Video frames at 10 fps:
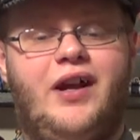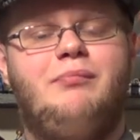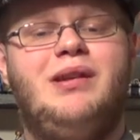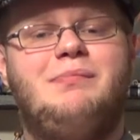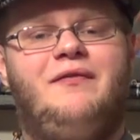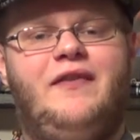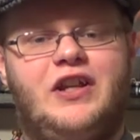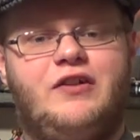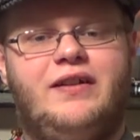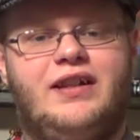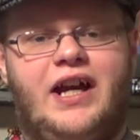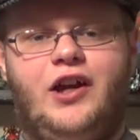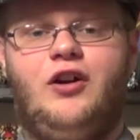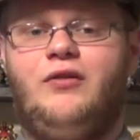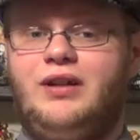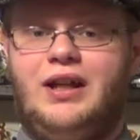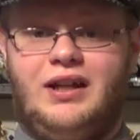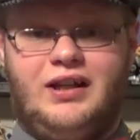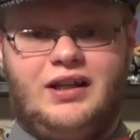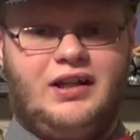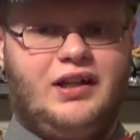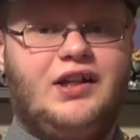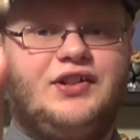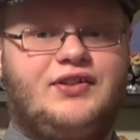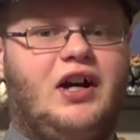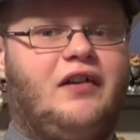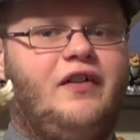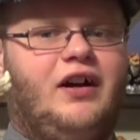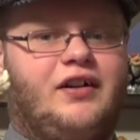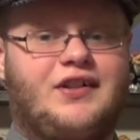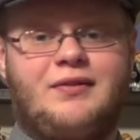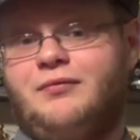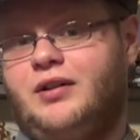Amiibo figurine that I own is Star Fox.